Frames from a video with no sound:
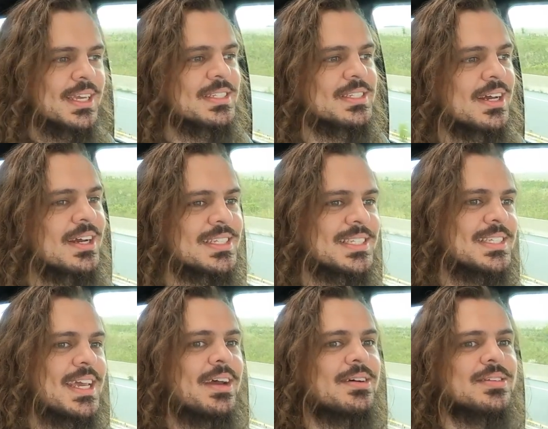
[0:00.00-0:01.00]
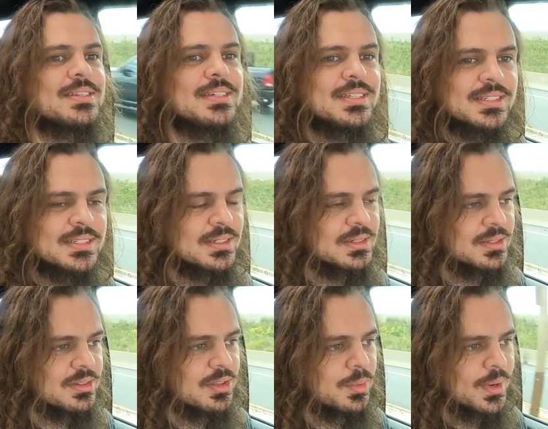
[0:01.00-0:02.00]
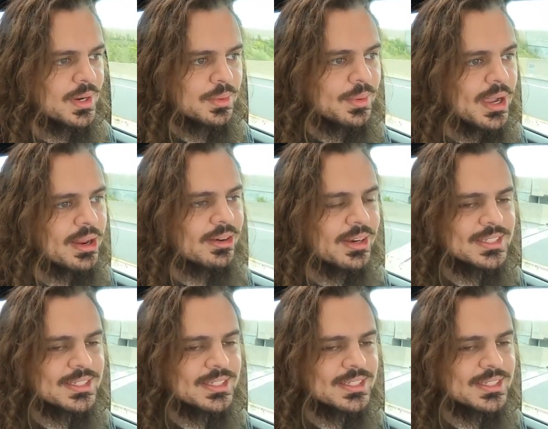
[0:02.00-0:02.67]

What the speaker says: exhaust sound. You want a quieter